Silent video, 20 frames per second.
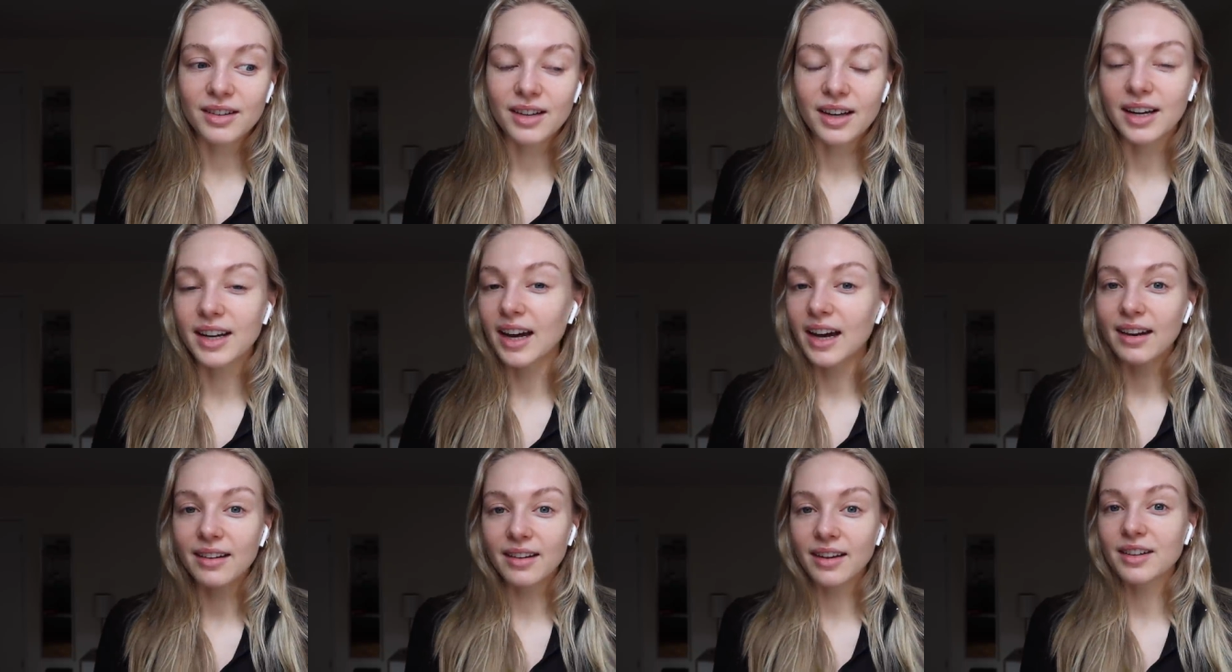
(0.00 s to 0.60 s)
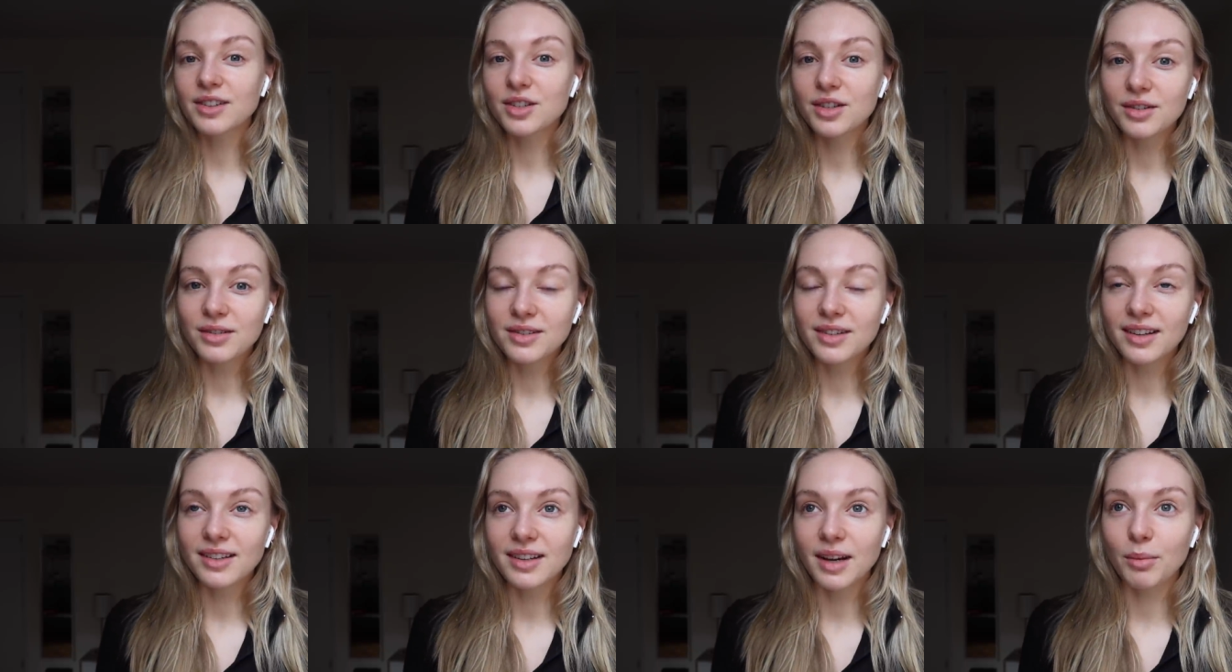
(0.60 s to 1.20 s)
again like to use
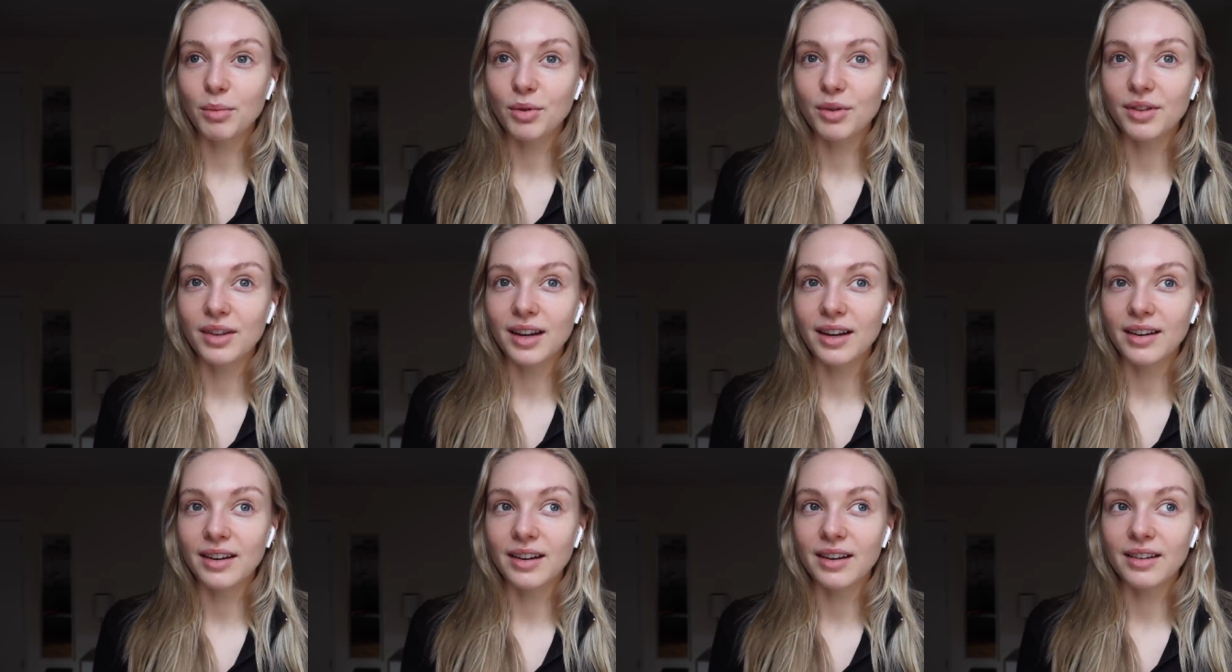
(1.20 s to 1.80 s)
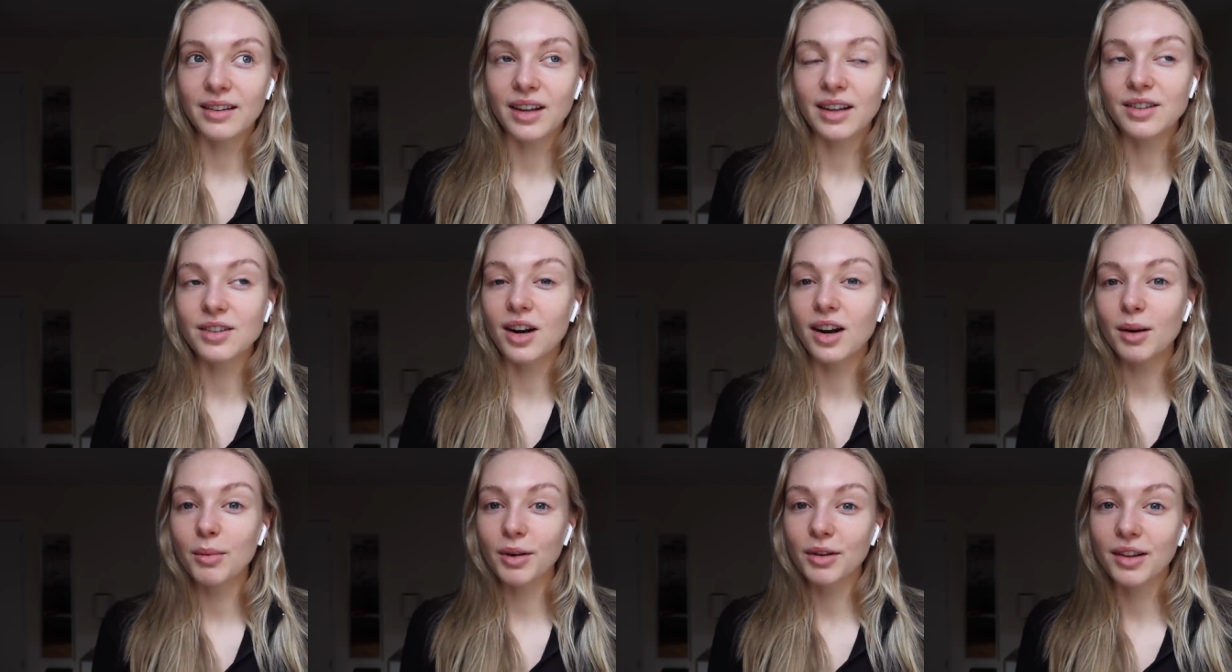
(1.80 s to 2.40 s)
the example they they
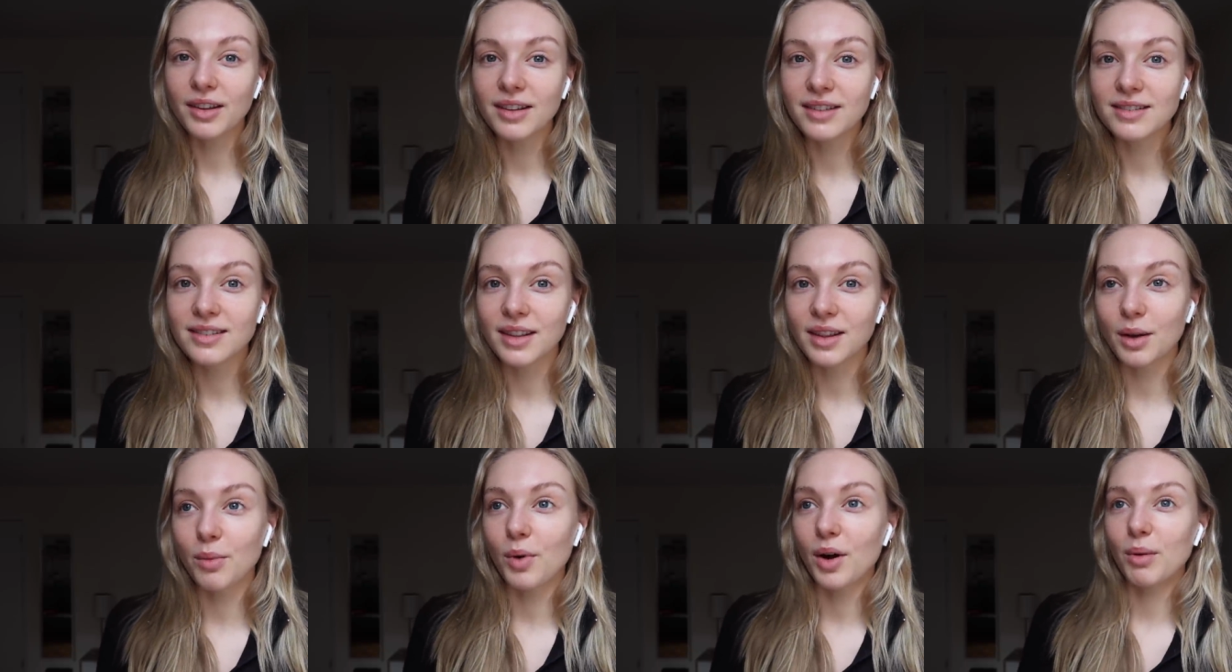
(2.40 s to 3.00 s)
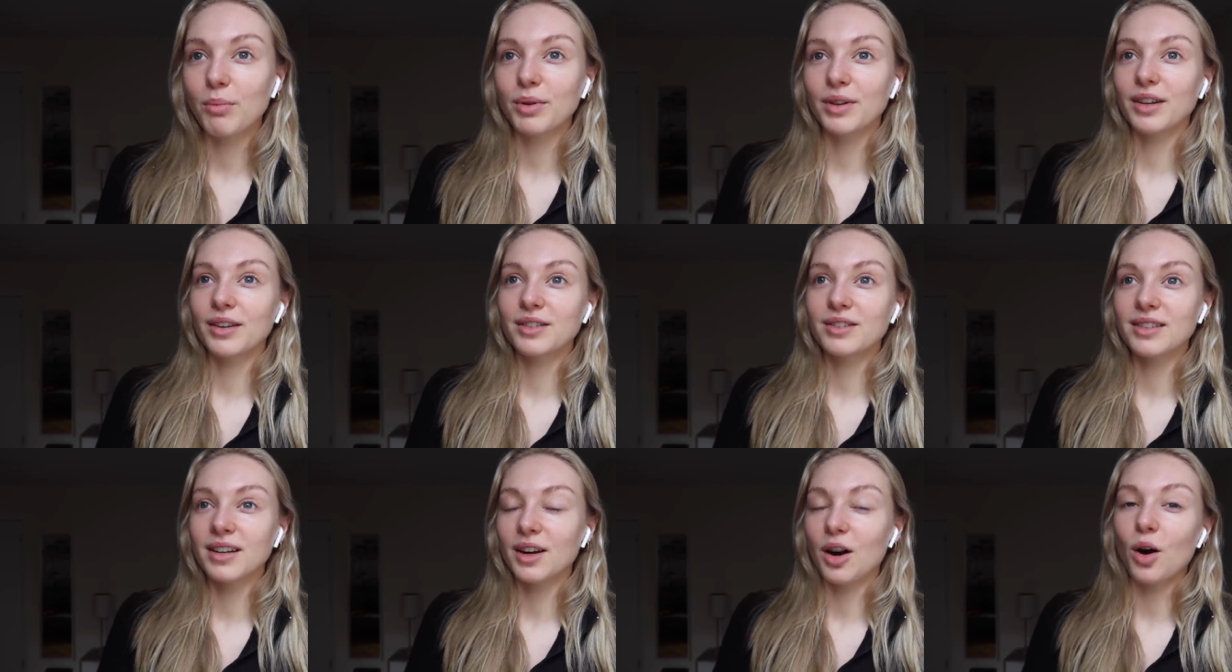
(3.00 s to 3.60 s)
talk about the things that they want but
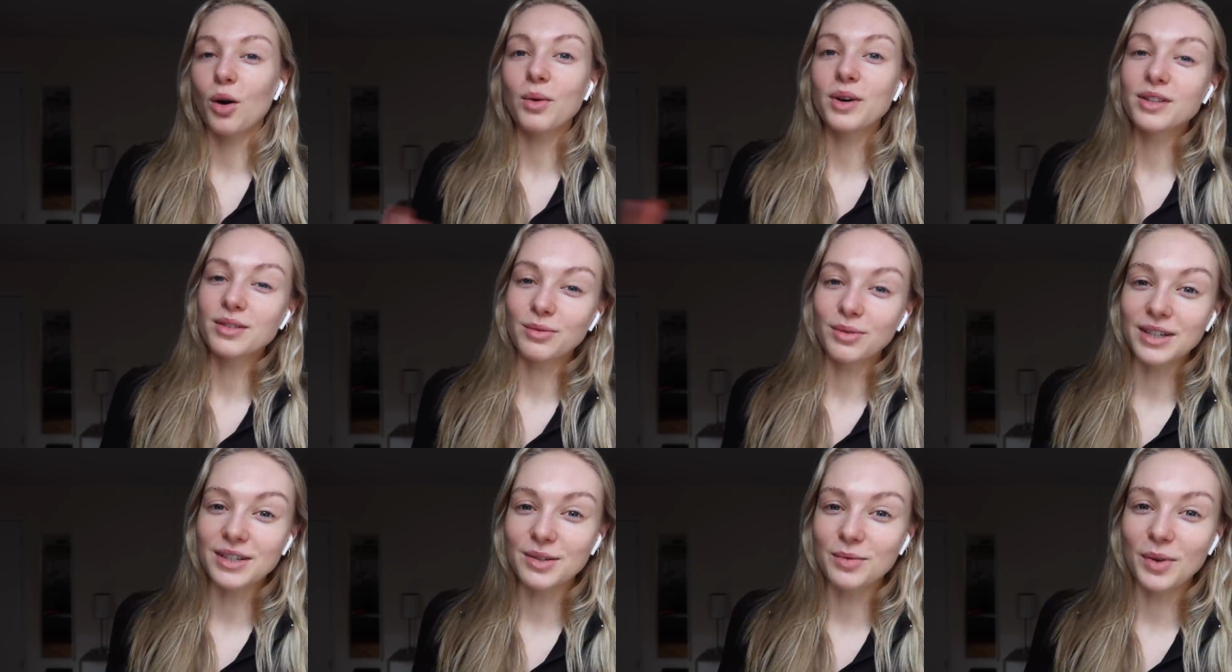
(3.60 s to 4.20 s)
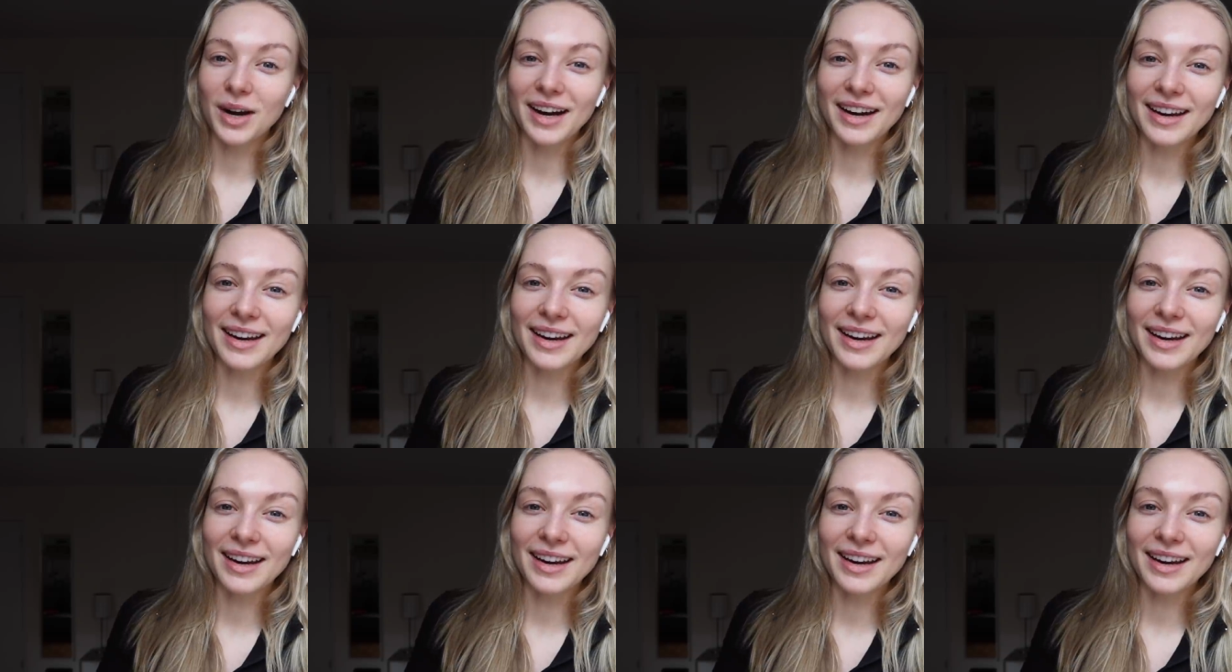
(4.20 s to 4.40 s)
there's like always a reason why